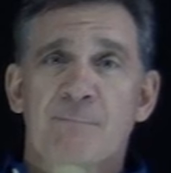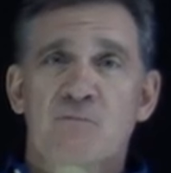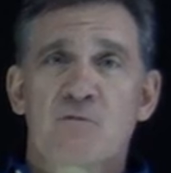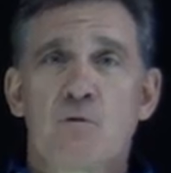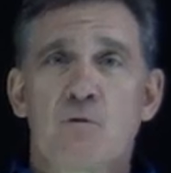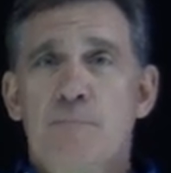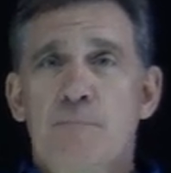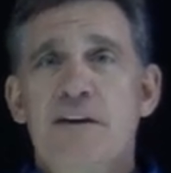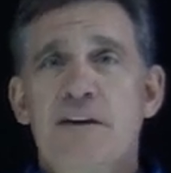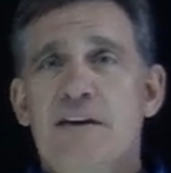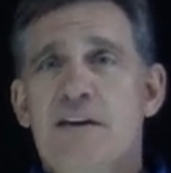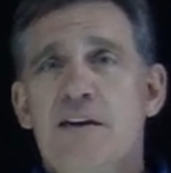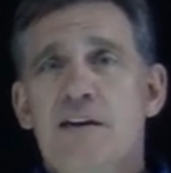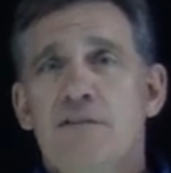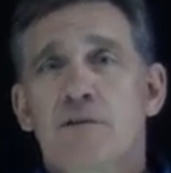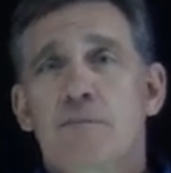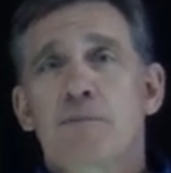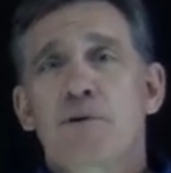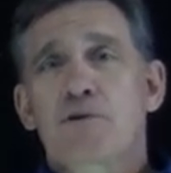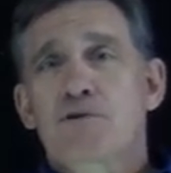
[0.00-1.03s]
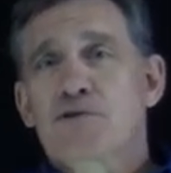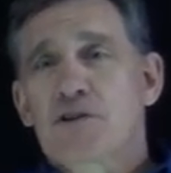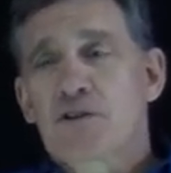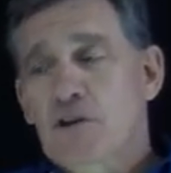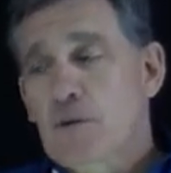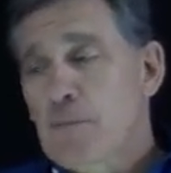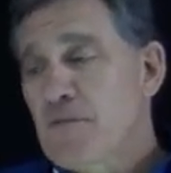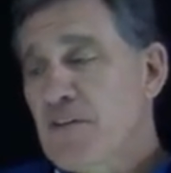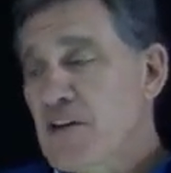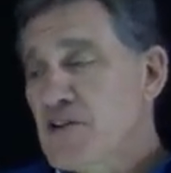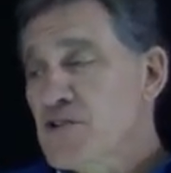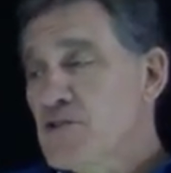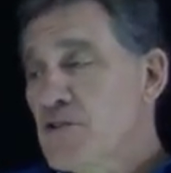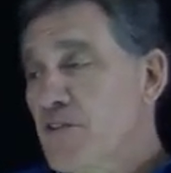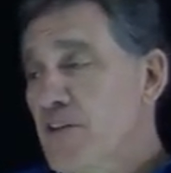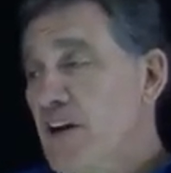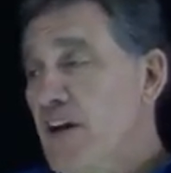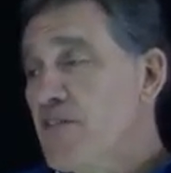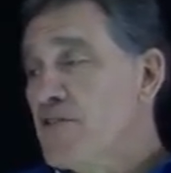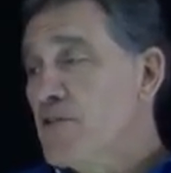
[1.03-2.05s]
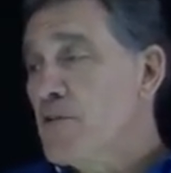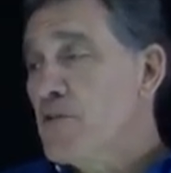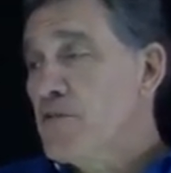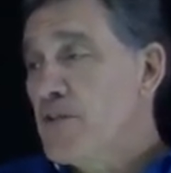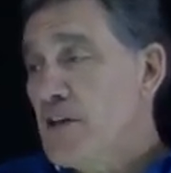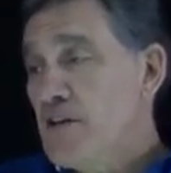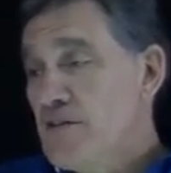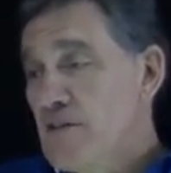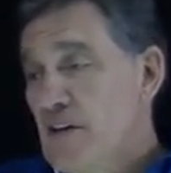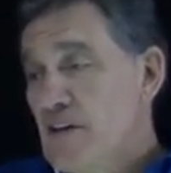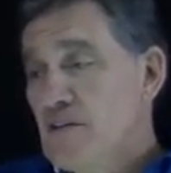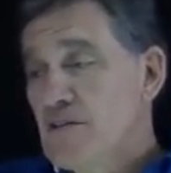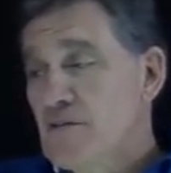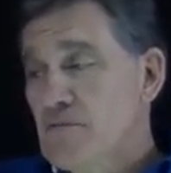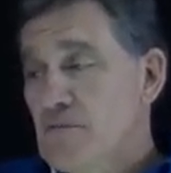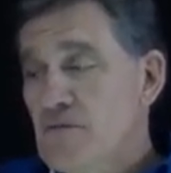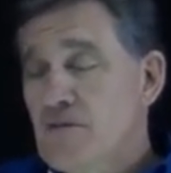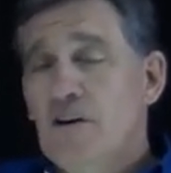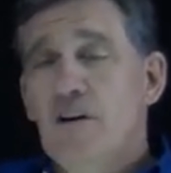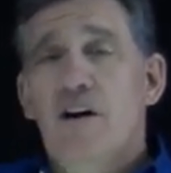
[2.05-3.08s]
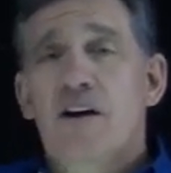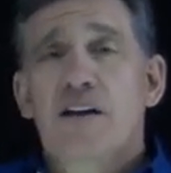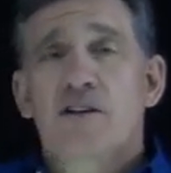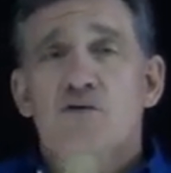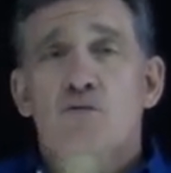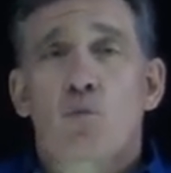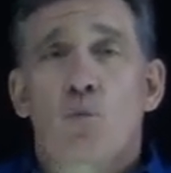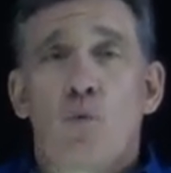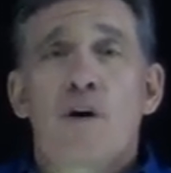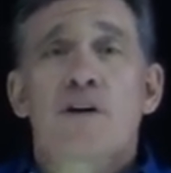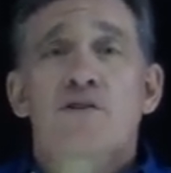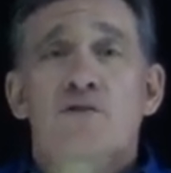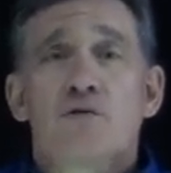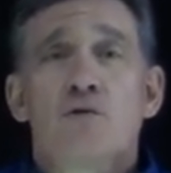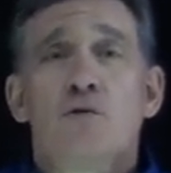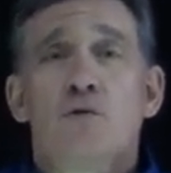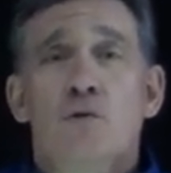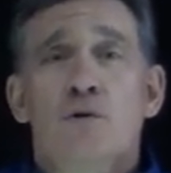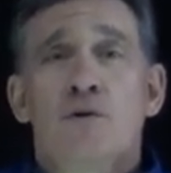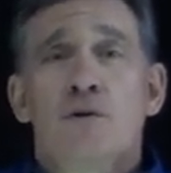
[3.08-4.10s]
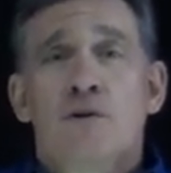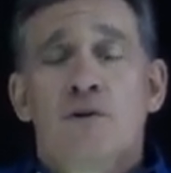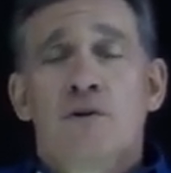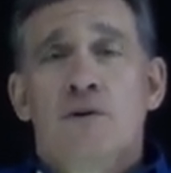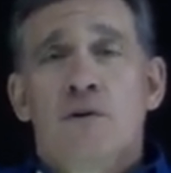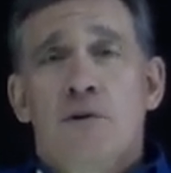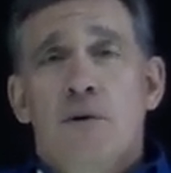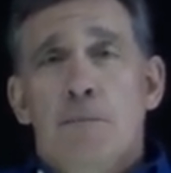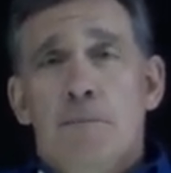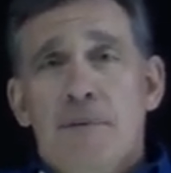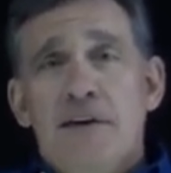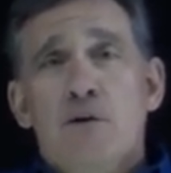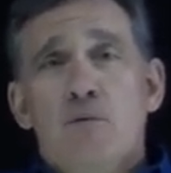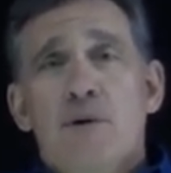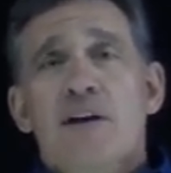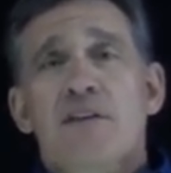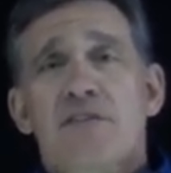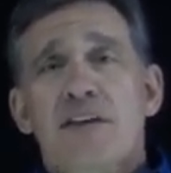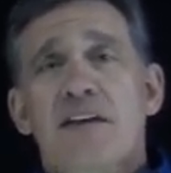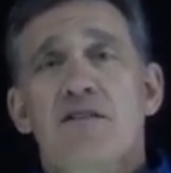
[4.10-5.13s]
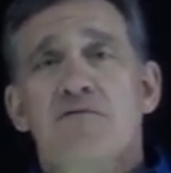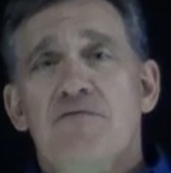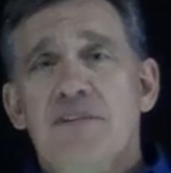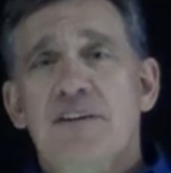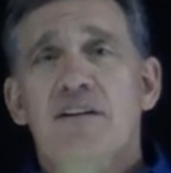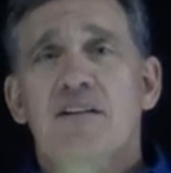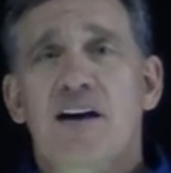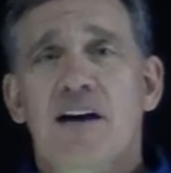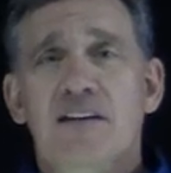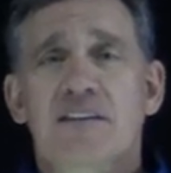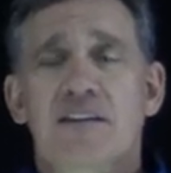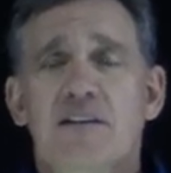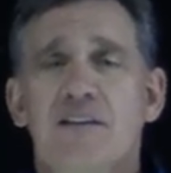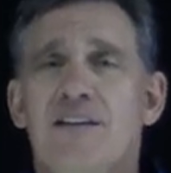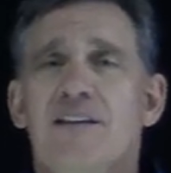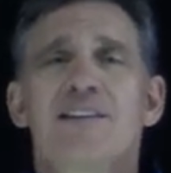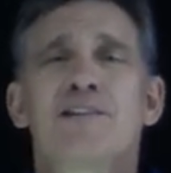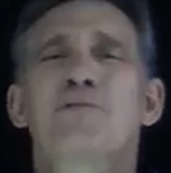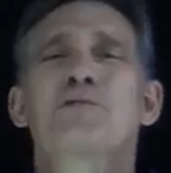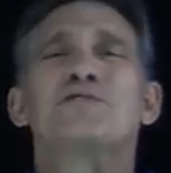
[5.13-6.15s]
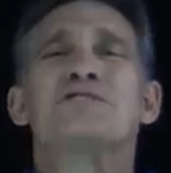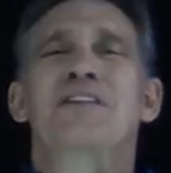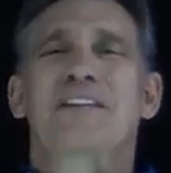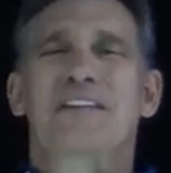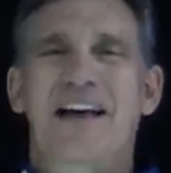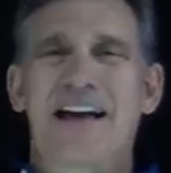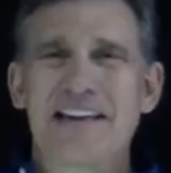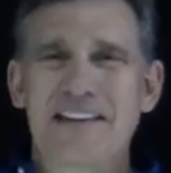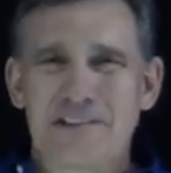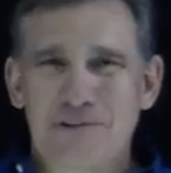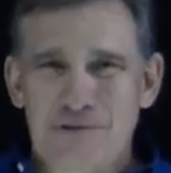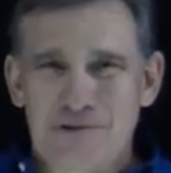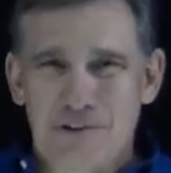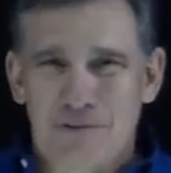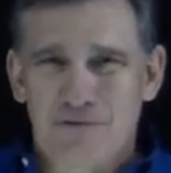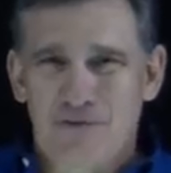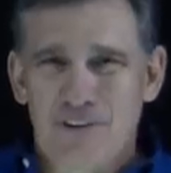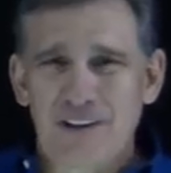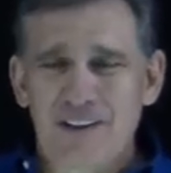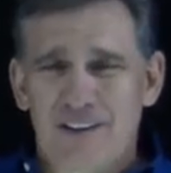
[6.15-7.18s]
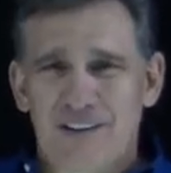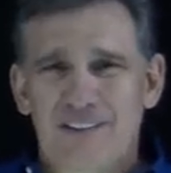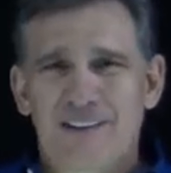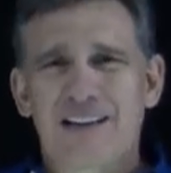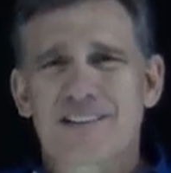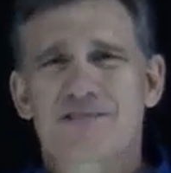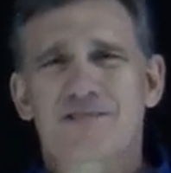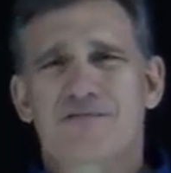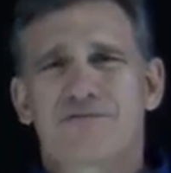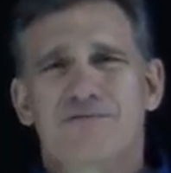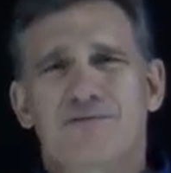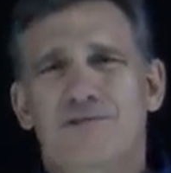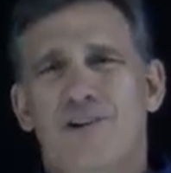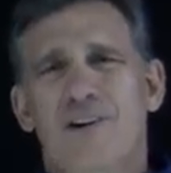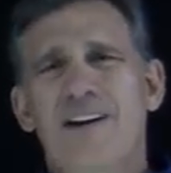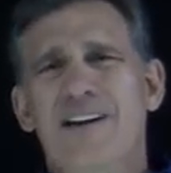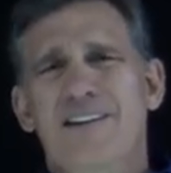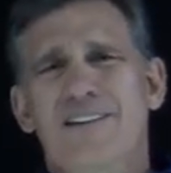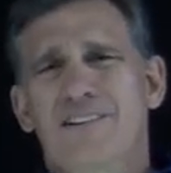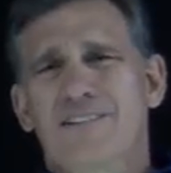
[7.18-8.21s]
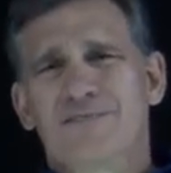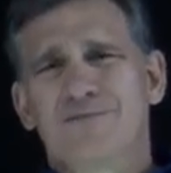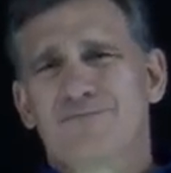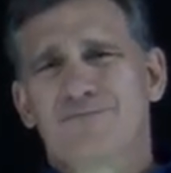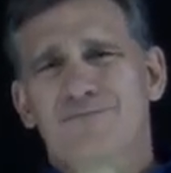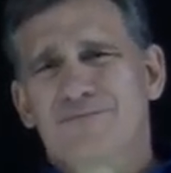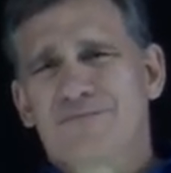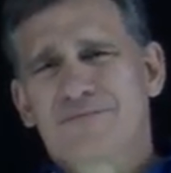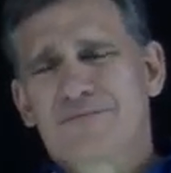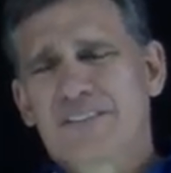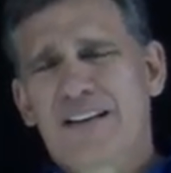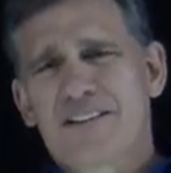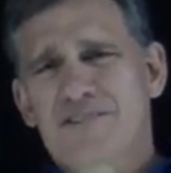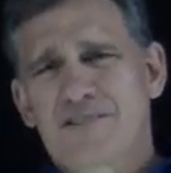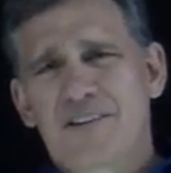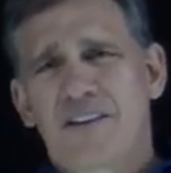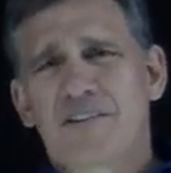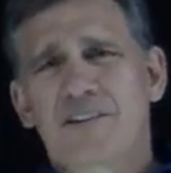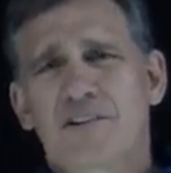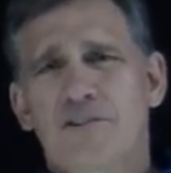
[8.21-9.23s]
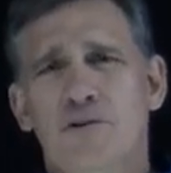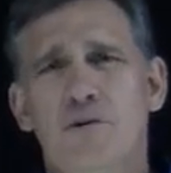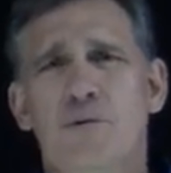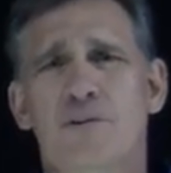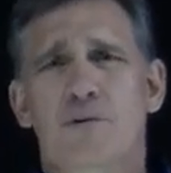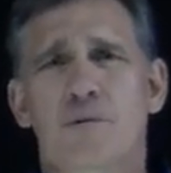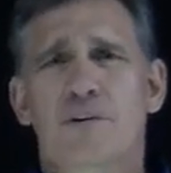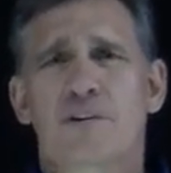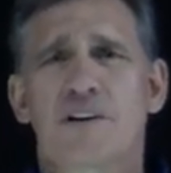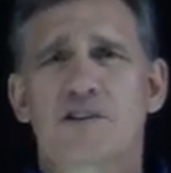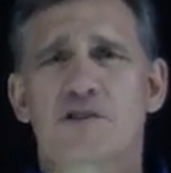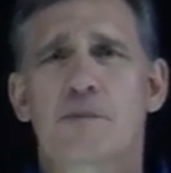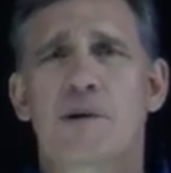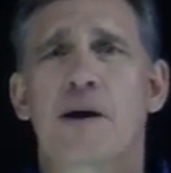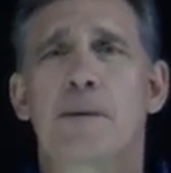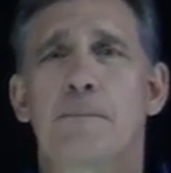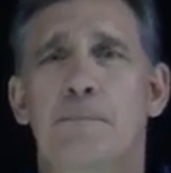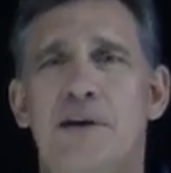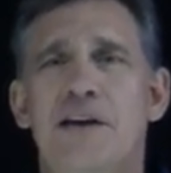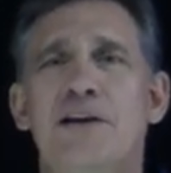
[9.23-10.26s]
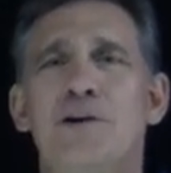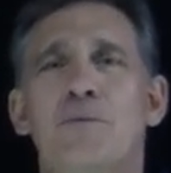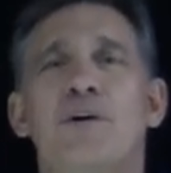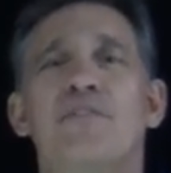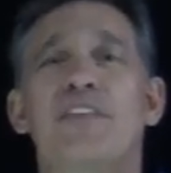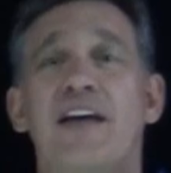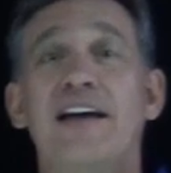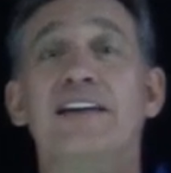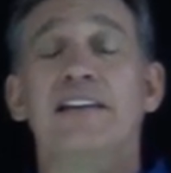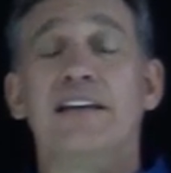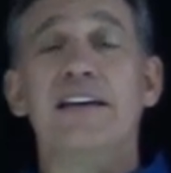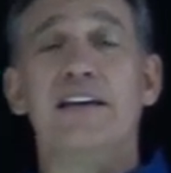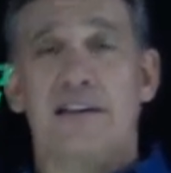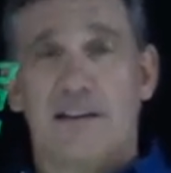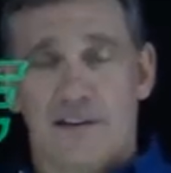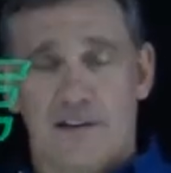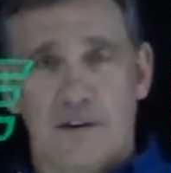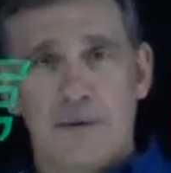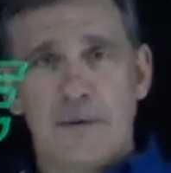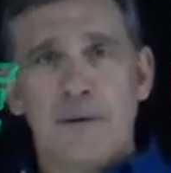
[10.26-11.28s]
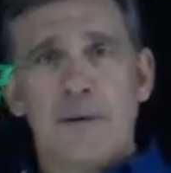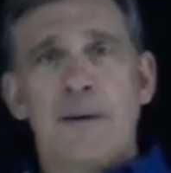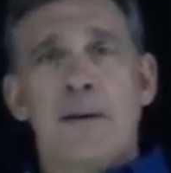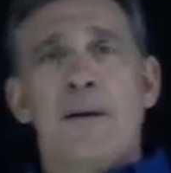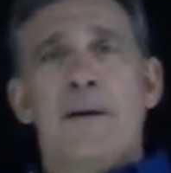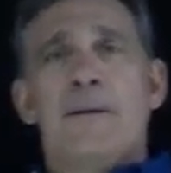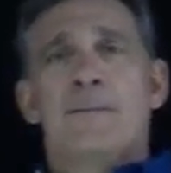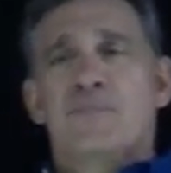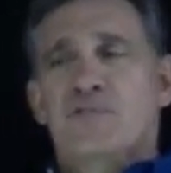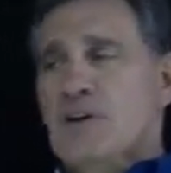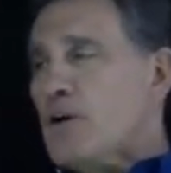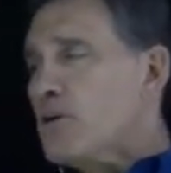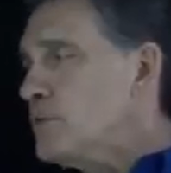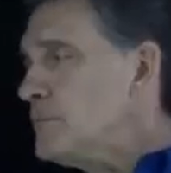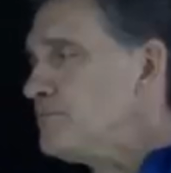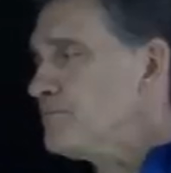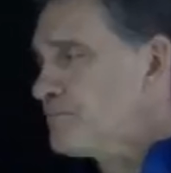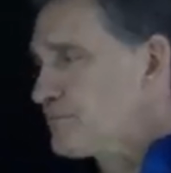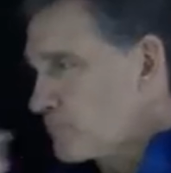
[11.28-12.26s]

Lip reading: To be the person, the professional that clients want to be with and feel like they don't just like you as a friend. That's great and has nothing to do with it really. It's about being what they need. So